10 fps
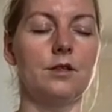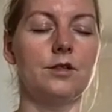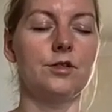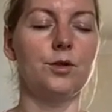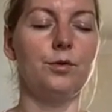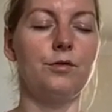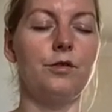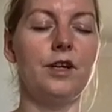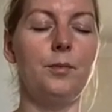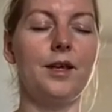So we've
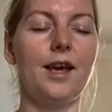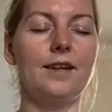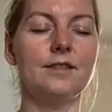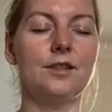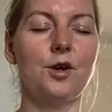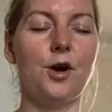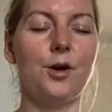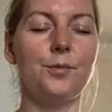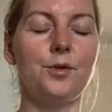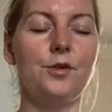already begun to
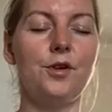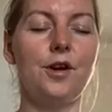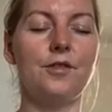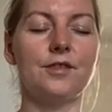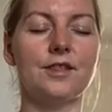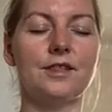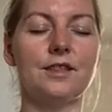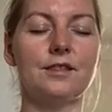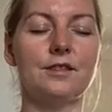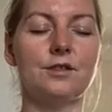calm the nervous
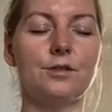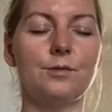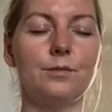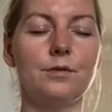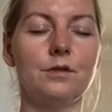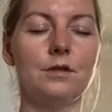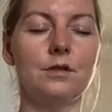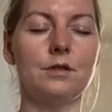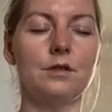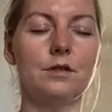system.
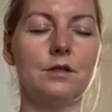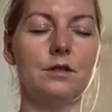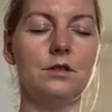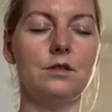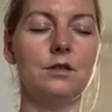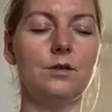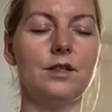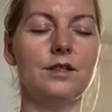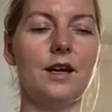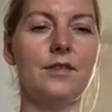Just
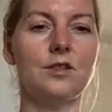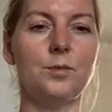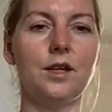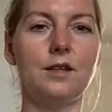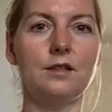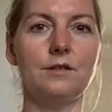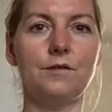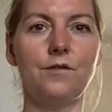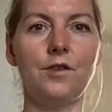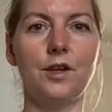notice how that's beginning to
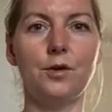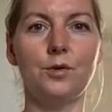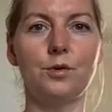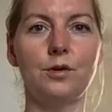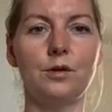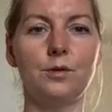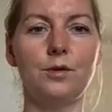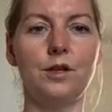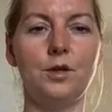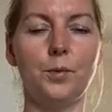feel
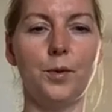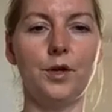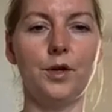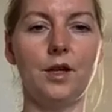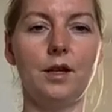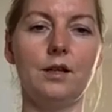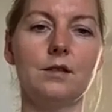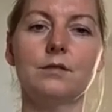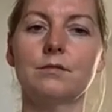within your body.